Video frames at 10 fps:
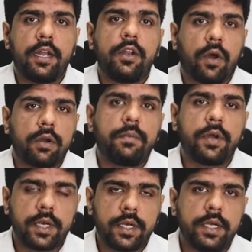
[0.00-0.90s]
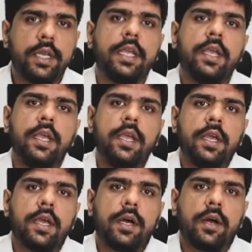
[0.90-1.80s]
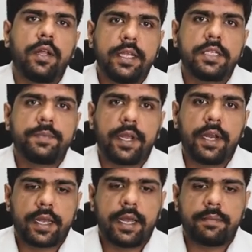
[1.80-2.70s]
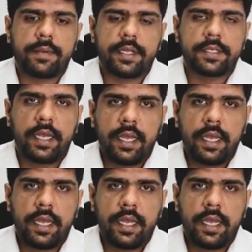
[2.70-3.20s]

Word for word: a lot more early uh, on these particular companies.